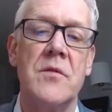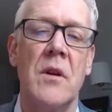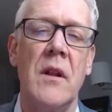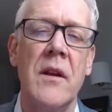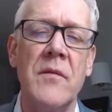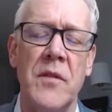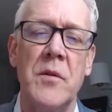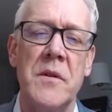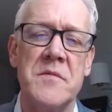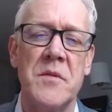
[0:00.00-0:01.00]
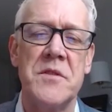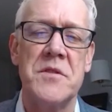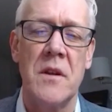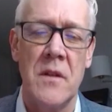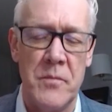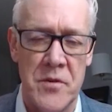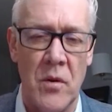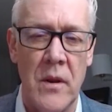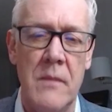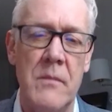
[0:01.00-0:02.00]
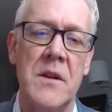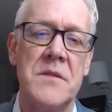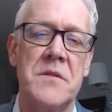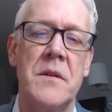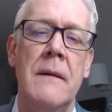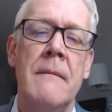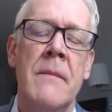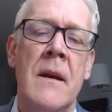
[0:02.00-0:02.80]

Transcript: drilling fluids, which in the petroleum industry,